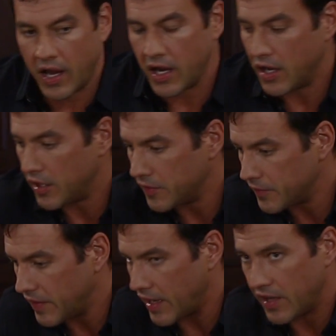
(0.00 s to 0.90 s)
Uh,
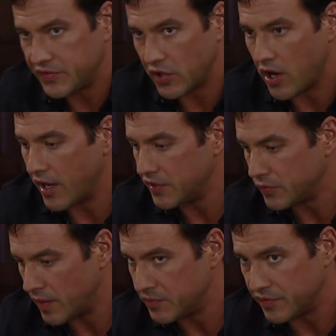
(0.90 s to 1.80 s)
yeah, uh, sorry, I
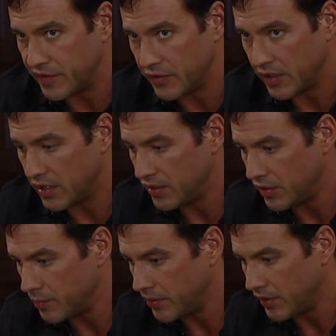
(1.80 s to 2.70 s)
swiped your phone and got
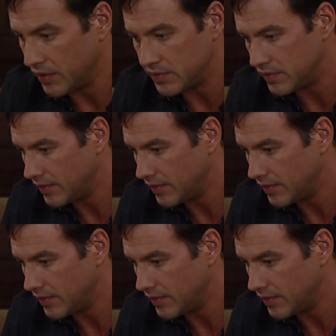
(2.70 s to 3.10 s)
into your playlist.